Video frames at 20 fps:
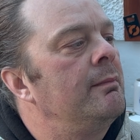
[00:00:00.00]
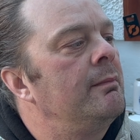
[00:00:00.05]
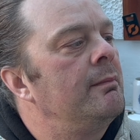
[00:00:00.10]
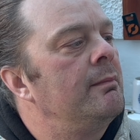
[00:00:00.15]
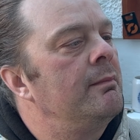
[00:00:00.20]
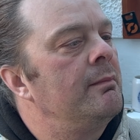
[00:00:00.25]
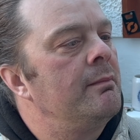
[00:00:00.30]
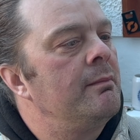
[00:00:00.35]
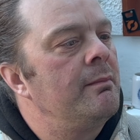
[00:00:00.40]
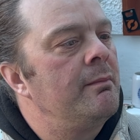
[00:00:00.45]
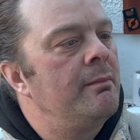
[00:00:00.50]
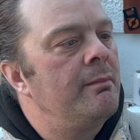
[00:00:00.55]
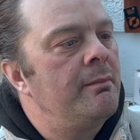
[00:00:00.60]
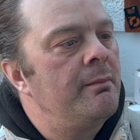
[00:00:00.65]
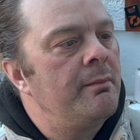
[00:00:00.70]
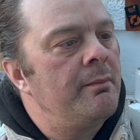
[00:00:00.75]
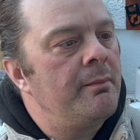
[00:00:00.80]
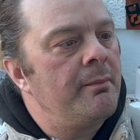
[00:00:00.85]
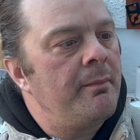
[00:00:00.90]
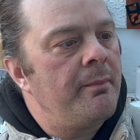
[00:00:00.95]

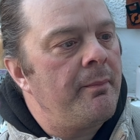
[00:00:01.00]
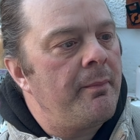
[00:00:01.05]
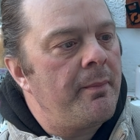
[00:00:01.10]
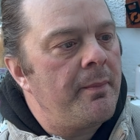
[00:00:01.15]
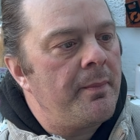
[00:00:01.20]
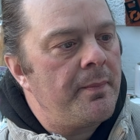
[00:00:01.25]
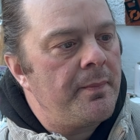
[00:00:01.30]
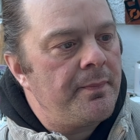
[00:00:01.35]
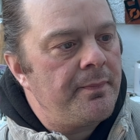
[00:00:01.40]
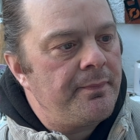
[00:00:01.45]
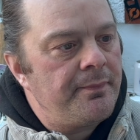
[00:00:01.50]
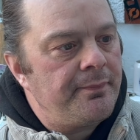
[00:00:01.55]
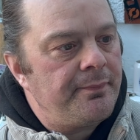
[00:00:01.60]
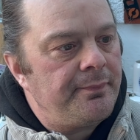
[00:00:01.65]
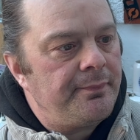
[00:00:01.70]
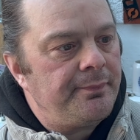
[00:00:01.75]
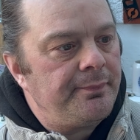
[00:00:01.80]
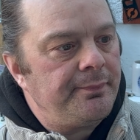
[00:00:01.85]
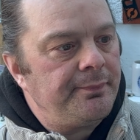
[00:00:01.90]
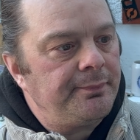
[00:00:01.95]

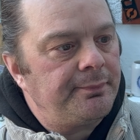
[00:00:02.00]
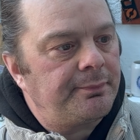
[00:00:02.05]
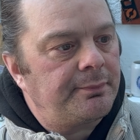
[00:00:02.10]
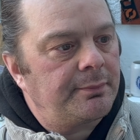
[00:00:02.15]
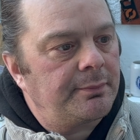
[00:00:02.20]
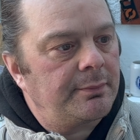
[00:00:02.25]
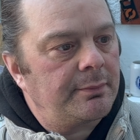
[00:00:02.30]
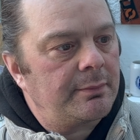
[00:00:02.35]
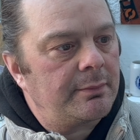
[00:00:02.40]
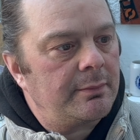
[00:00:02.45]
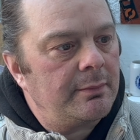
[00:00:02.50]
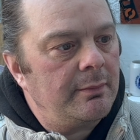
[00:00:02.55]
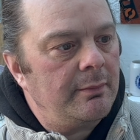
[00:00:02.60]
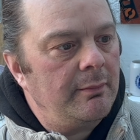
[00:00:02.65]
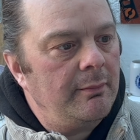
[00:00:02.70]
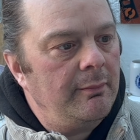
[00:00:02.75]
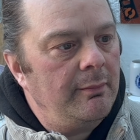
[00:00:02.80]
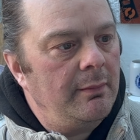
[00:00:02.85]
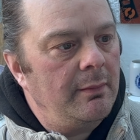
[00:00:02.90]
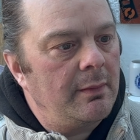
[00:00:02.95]

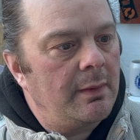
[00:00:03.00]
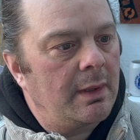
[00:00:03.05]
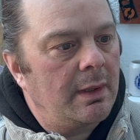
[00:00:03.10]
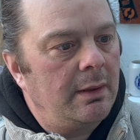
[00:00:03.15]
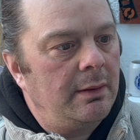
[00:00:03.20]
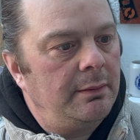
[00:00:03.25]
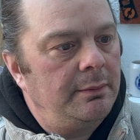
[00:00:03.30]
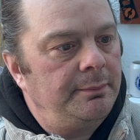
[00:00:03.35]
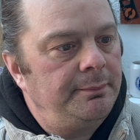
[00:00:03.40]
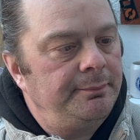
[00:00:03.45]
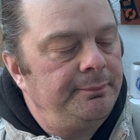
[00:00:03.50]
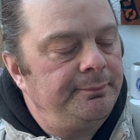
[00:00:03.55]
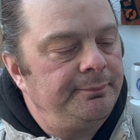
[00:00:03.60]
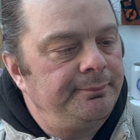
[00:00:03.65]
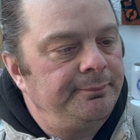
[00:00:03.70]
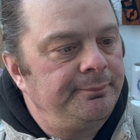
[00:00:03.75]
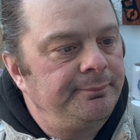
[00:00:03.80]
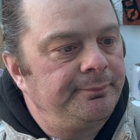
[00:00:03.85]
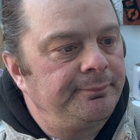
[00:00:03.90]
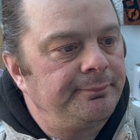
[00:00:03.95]

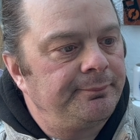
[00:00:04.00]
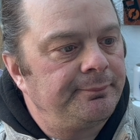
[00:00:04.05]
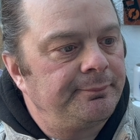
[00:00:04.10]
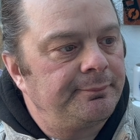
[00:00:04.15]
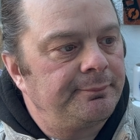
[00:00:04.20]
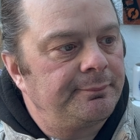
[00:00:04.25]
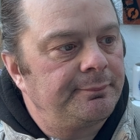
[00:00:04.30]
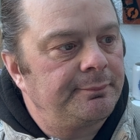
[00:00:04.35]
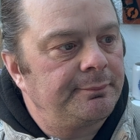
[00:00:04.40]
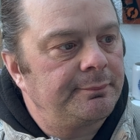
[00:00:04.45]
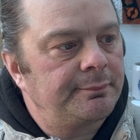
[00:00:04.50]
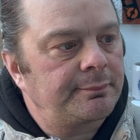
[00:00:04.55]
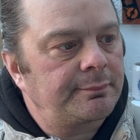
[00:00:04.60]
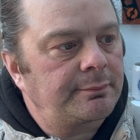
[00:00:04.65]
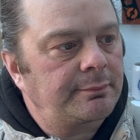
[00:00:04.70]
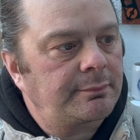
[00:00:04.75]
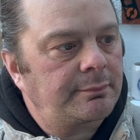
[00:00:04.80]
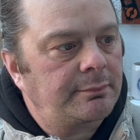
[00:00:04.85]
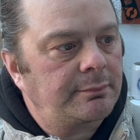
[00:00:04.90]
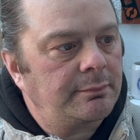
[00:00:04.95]

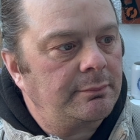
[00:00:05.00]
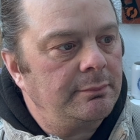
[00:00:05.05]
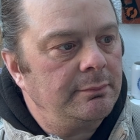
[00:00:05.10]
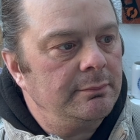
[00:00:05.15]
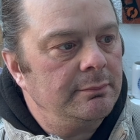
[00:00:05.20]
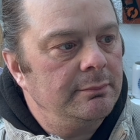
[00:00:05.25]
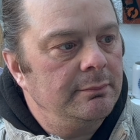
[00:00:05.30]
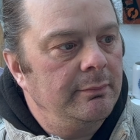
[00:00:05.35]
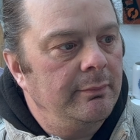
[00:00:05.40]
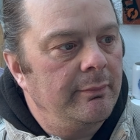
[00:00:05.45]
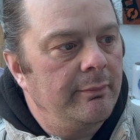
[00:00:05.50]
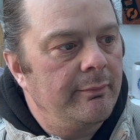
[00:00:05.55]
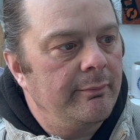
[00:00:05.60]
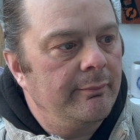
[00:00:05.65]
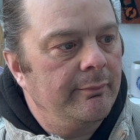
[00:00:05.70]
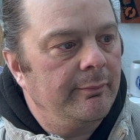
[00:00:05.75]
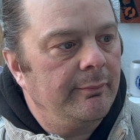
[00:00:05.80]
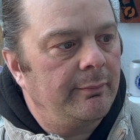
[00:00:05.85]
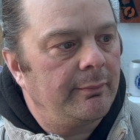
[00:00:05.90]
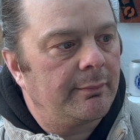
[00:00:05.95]
No one is speaking in this clip.